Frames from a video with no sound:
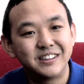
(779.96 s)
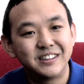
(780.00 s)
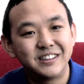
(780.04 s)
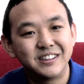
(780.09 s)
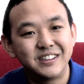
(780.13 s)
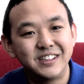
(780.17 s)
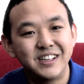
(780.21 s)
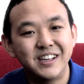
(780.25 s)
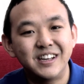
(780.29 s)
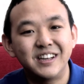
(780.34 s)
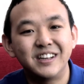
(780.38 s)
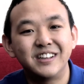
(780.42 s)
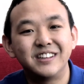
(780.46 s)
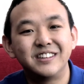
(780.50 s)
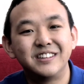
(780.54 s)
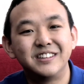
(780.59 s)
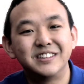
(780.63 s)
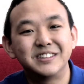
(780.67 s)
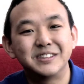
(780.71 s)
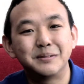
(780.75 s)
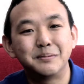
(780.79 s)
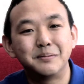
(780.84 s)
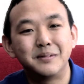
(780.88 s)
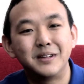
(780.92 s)
it
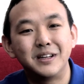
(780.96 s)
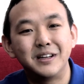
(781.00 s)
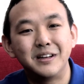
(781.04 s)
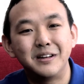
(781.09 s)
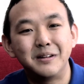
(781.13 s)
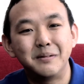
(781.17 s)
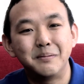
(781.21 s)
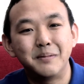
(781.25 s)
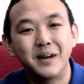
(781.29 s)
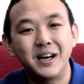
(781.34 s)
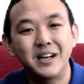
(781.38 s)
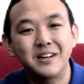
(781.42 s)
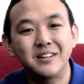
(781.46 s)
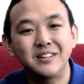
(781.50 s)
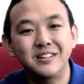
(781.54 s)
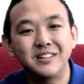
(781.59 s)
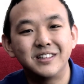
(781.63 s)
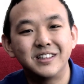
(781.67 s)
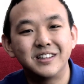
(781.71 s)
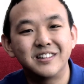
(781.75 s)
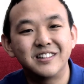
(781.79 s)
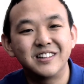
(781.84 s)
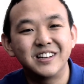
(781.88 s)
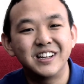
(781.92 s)
doesn't really matter.
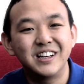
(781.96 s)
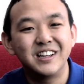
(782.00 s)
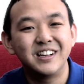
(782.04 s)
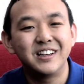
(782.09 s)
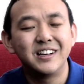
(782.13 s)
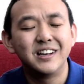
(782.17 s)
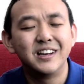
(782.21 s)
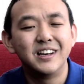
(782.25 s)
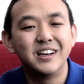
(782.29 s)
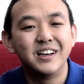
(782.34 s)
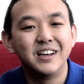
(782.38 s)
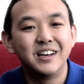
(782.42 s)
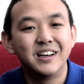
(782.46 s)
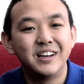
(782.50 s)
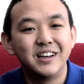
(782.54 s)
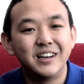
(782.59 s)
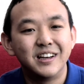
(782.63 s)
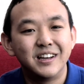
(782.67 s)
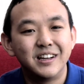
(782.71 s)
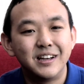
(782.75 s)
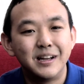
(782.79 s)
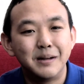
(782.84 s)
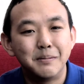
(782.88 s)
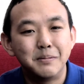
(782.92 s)

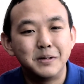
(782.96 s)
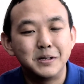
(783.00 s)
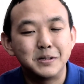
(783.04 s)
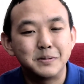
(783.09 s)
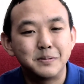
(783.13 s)
Nepalese